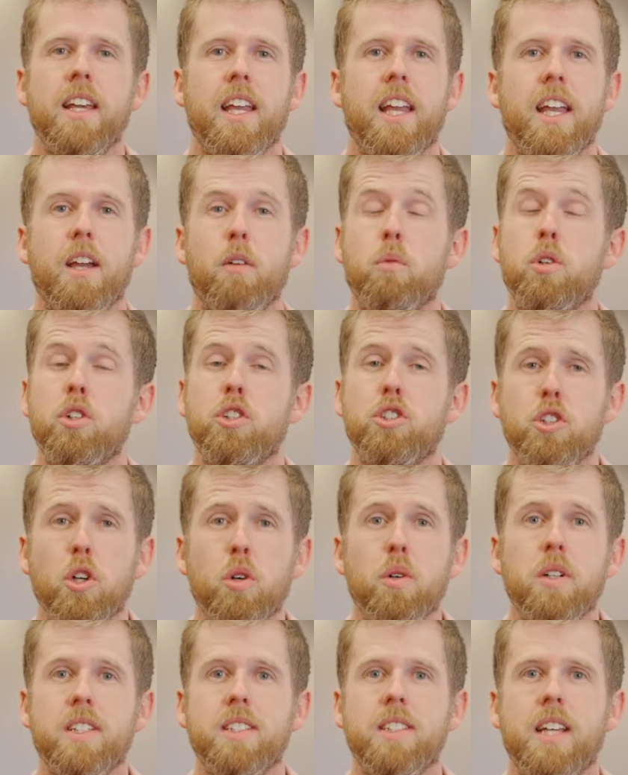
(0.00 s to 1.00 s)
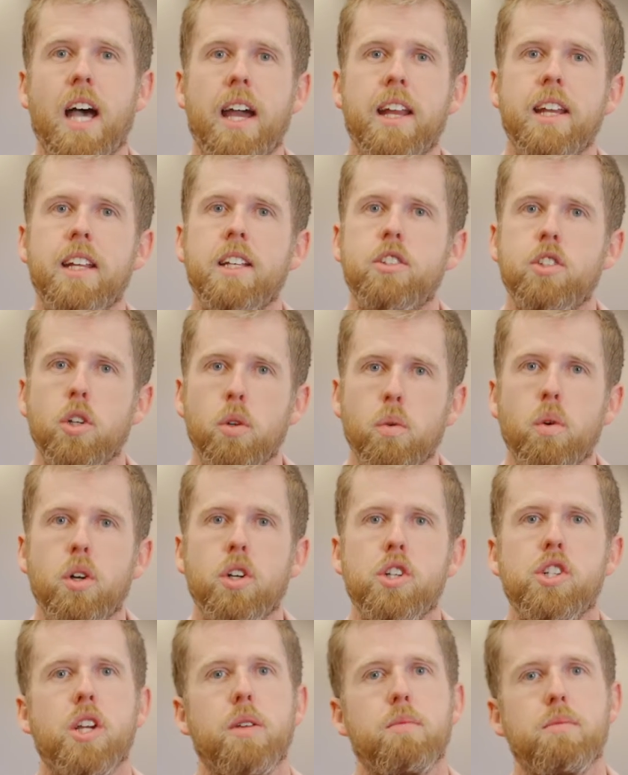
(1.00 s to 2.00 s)
and we're so excited to
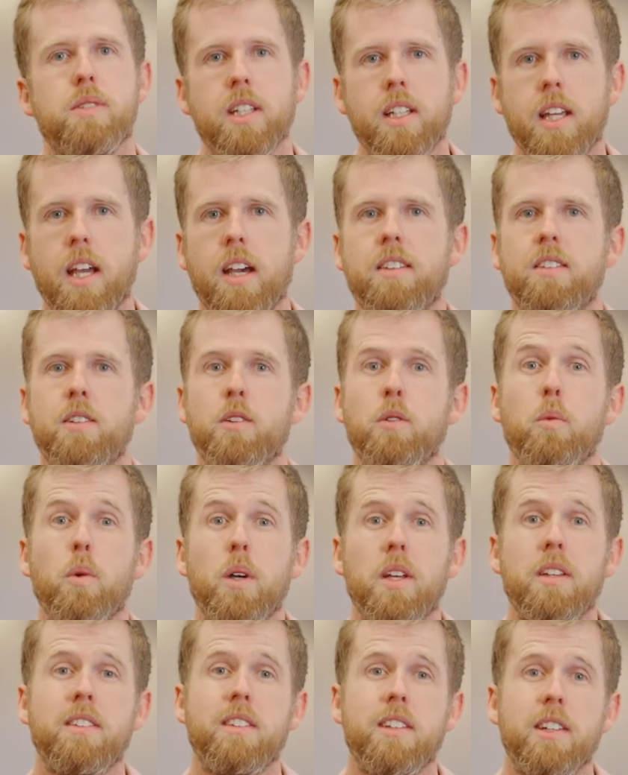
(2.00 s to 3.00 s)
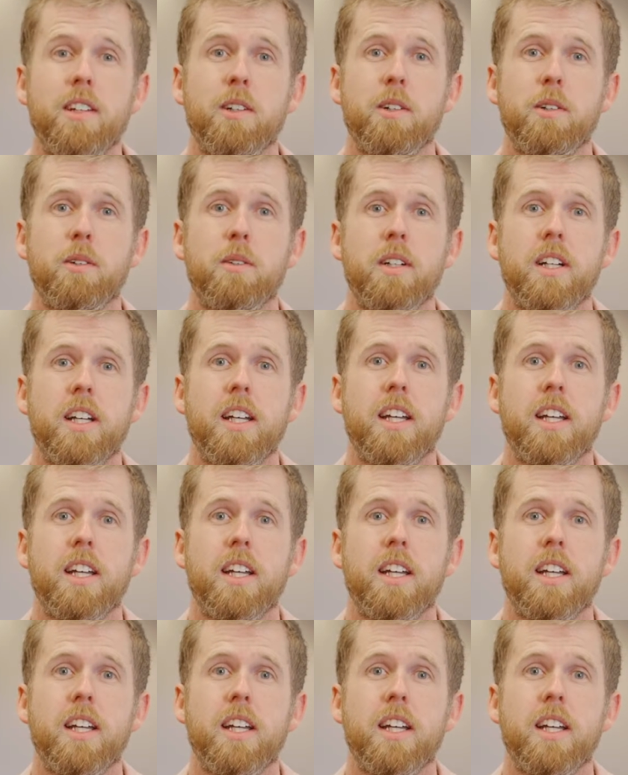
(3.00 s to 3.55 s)
worship together with you.